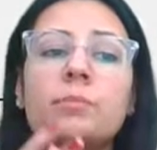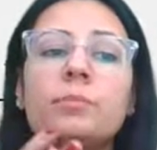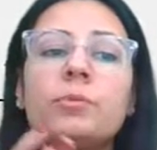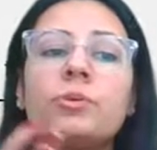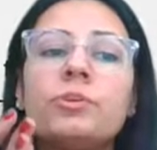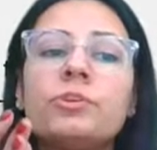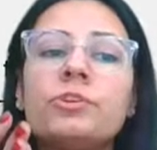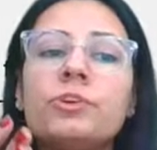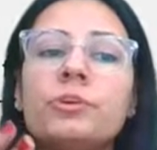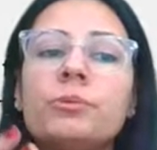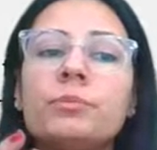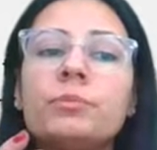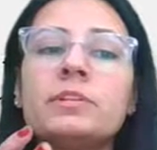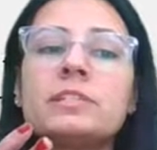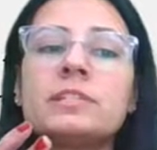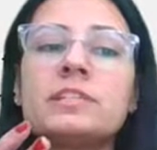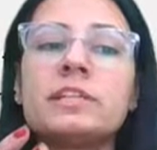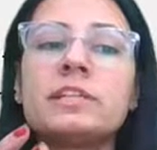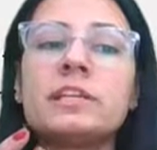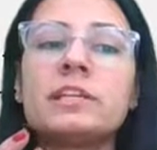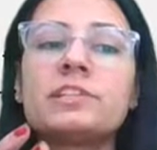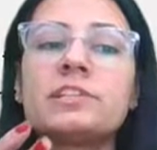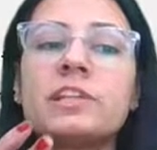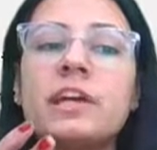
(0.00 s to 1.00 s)
Prodromal
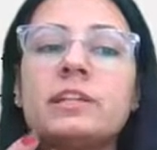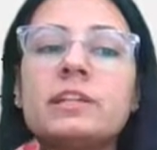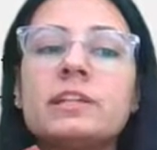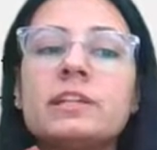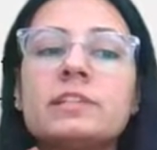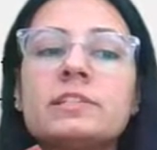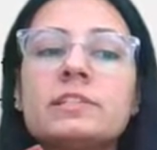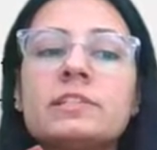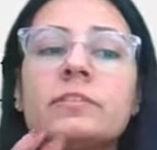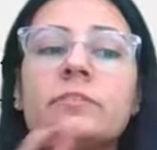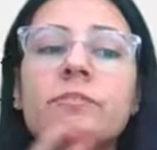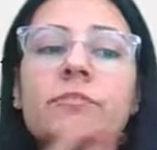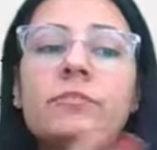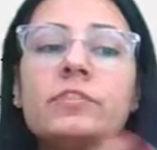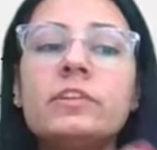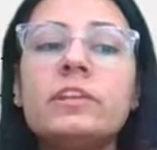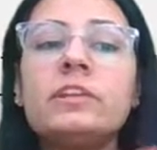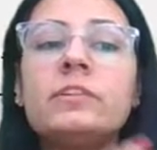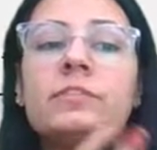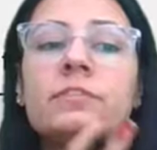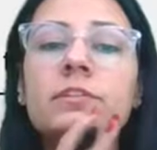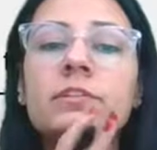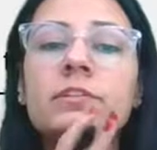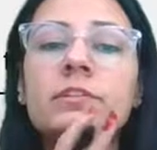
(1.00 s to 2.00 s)
stage, that is the
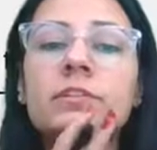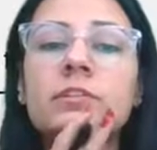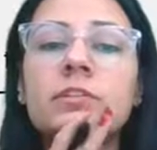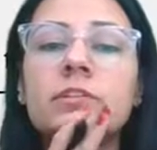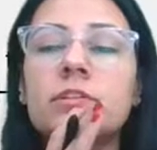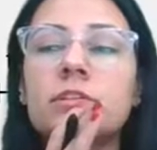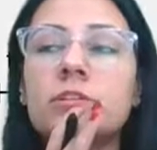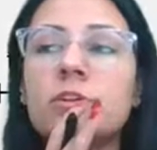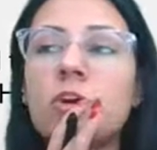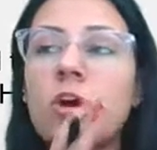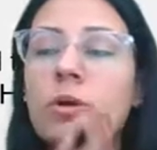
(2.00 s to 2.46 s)
fever,